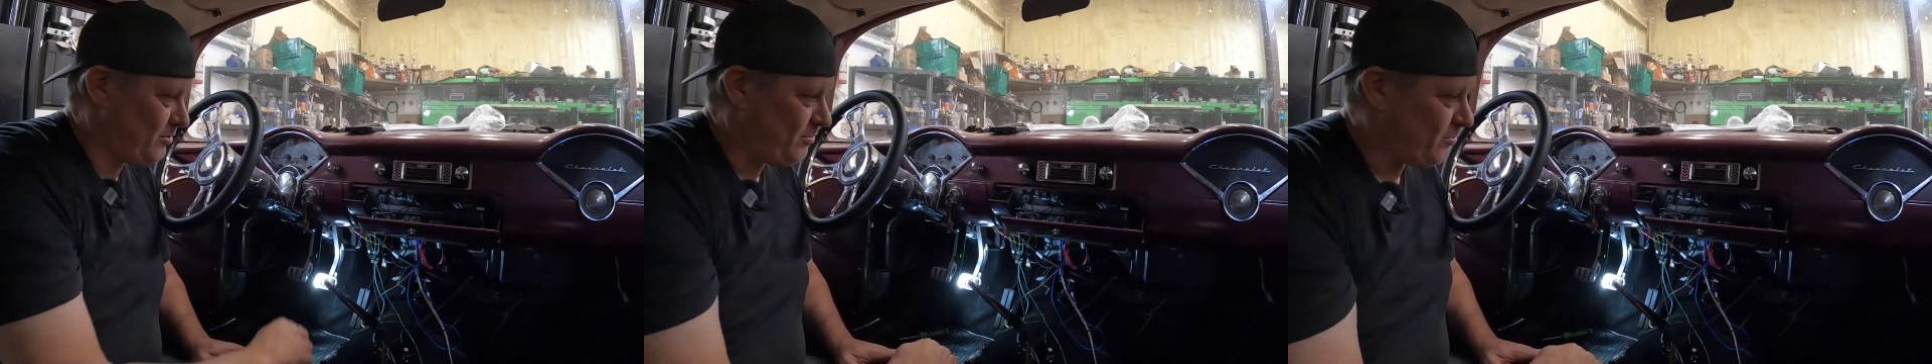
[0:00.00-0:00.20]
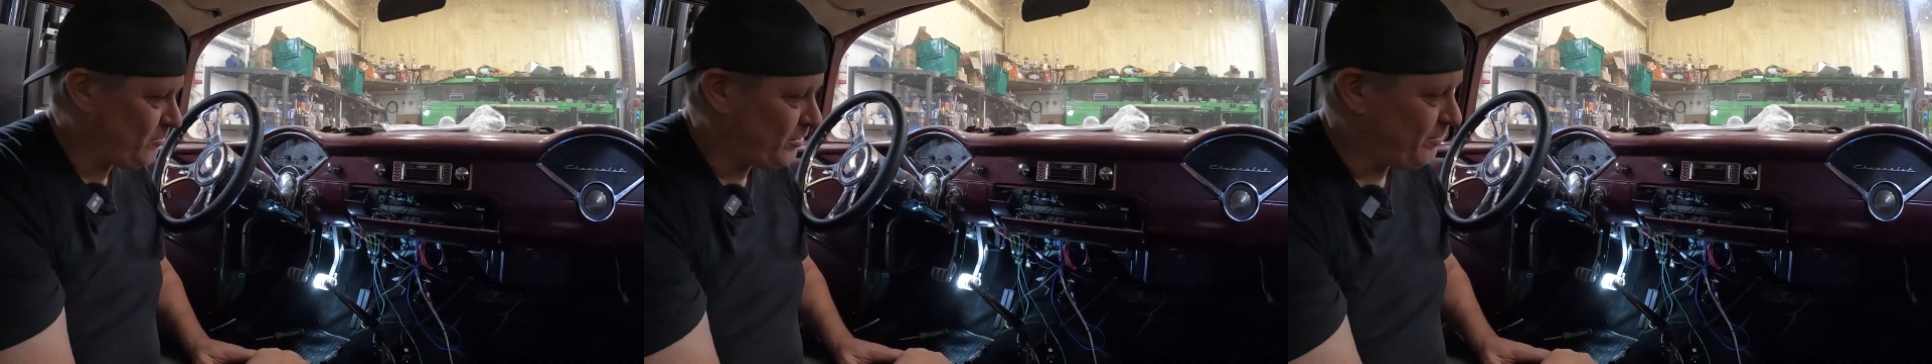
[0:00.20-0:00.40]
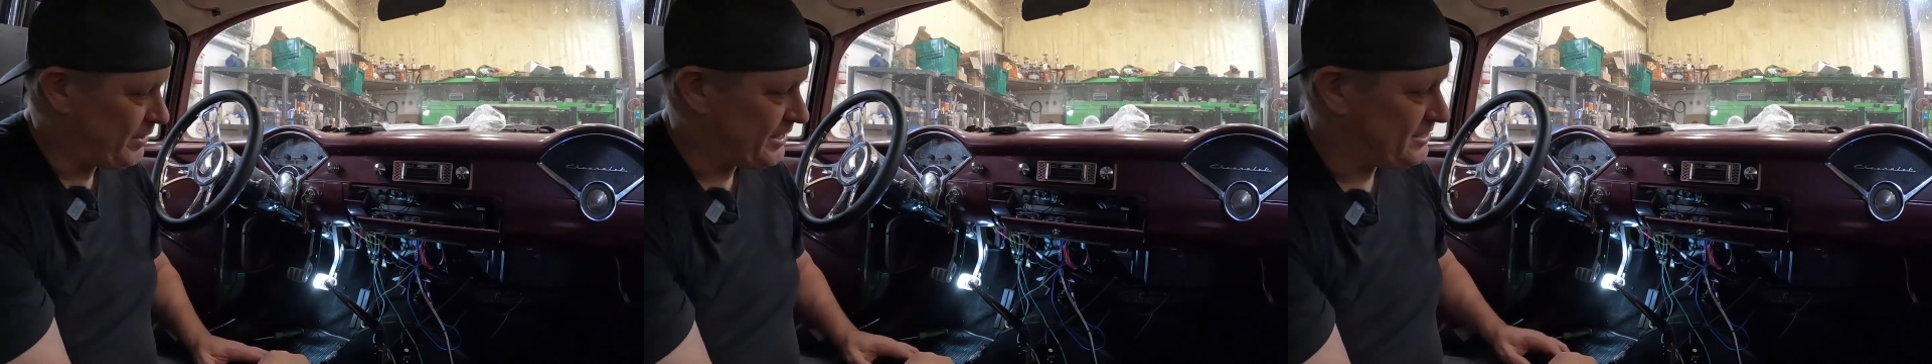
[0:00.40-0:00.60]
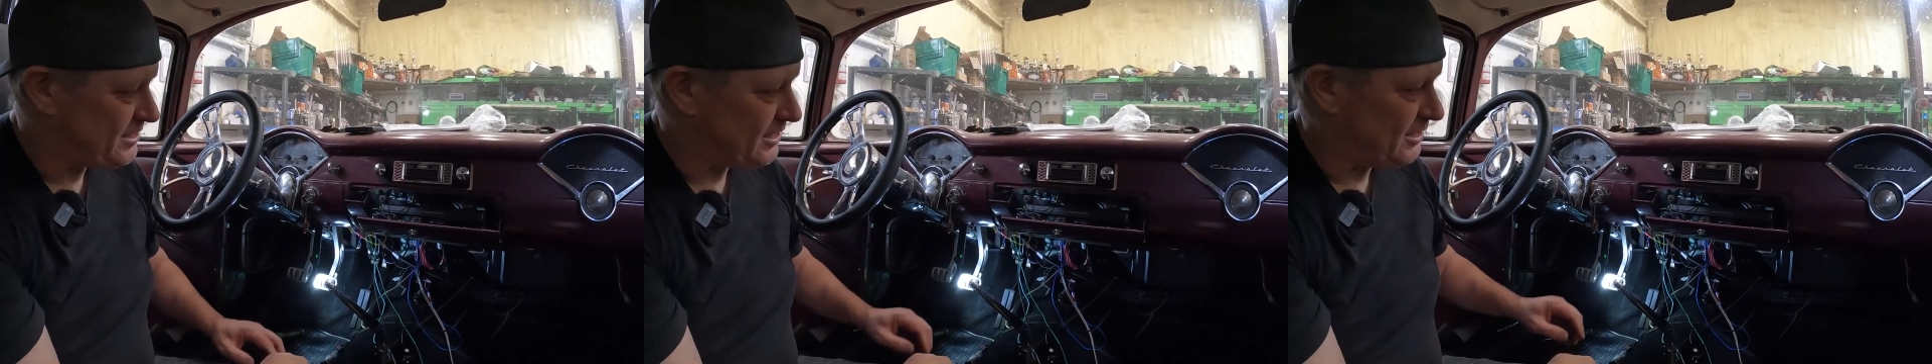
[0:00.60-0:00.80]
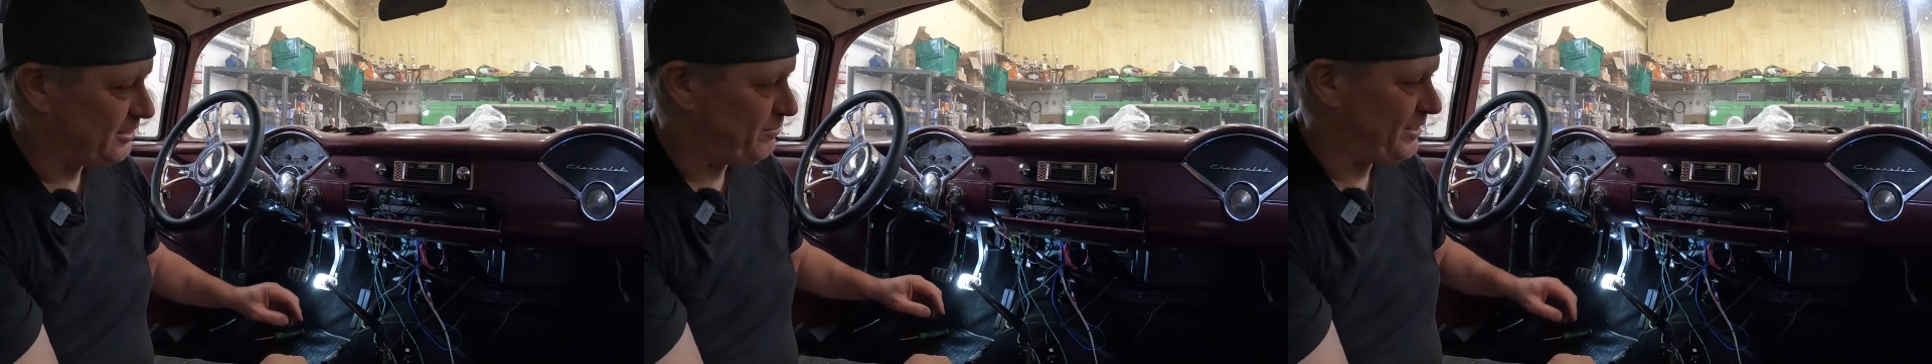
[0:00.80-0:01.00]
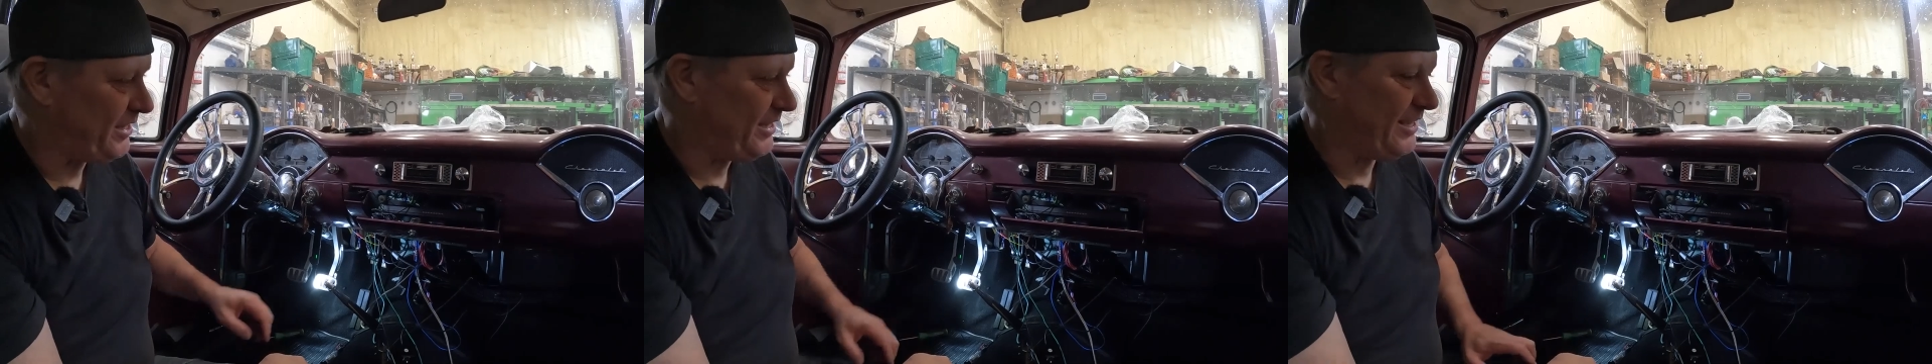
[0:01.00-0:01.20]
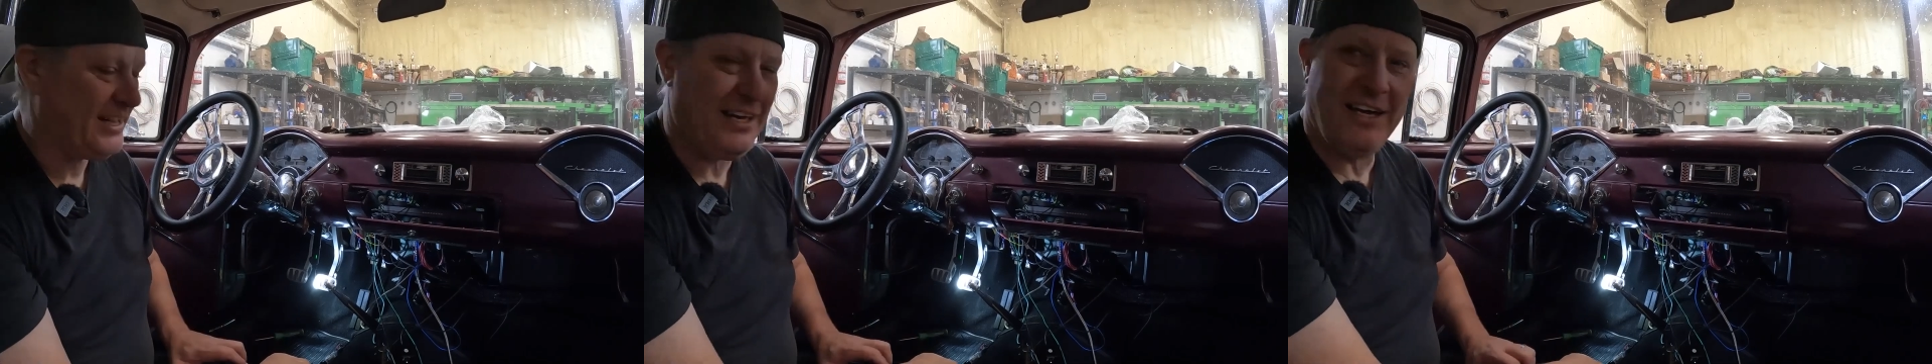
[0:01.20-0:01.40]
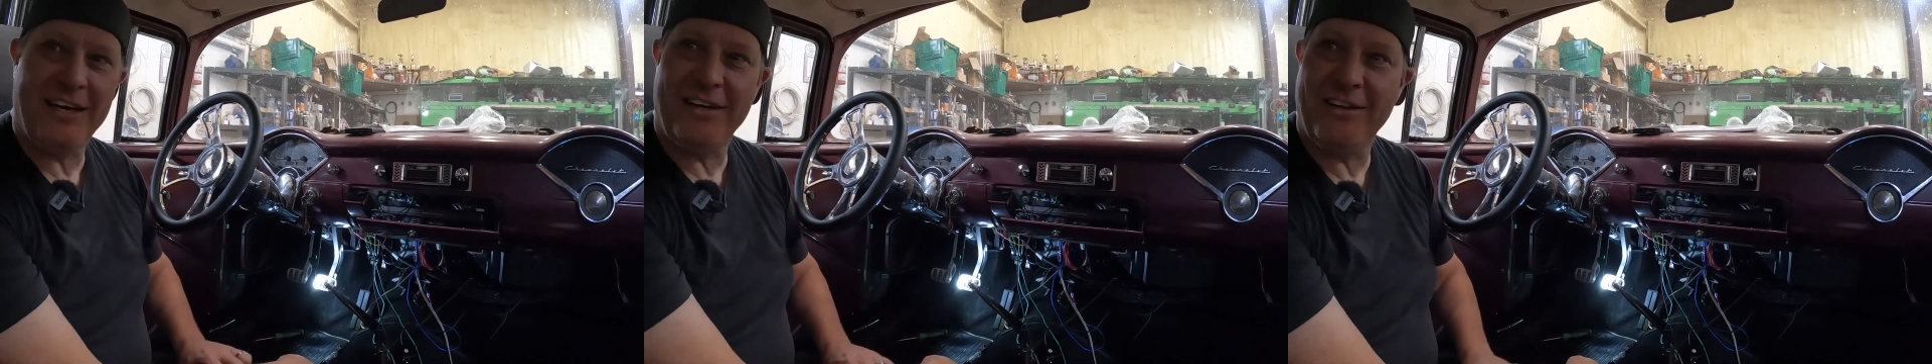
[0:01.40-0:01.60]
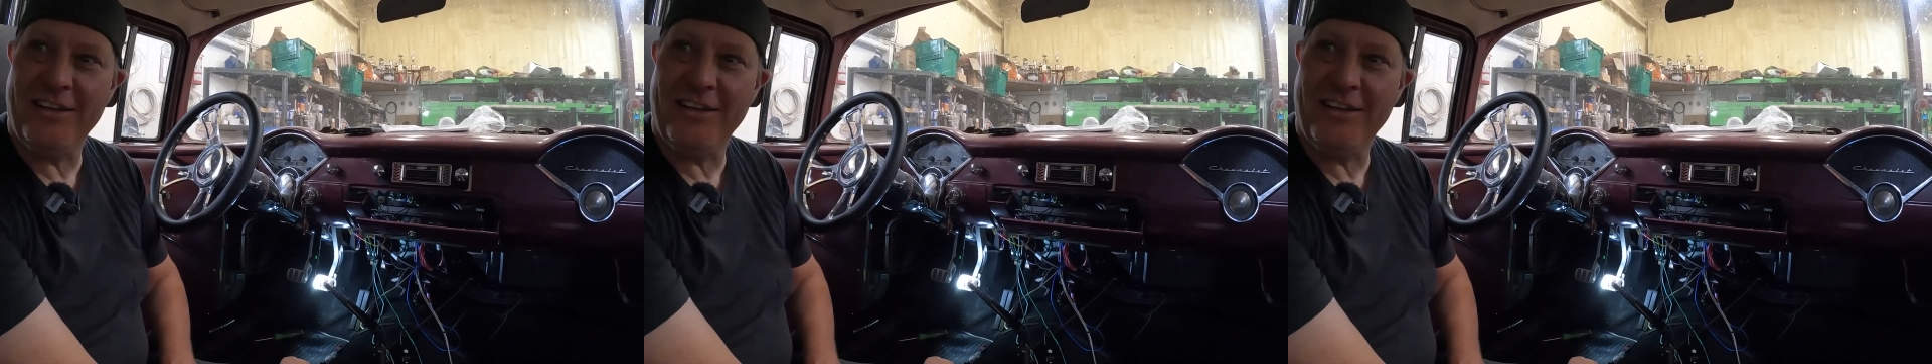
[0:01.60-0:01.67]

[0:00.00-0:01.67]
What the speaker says: will basically be in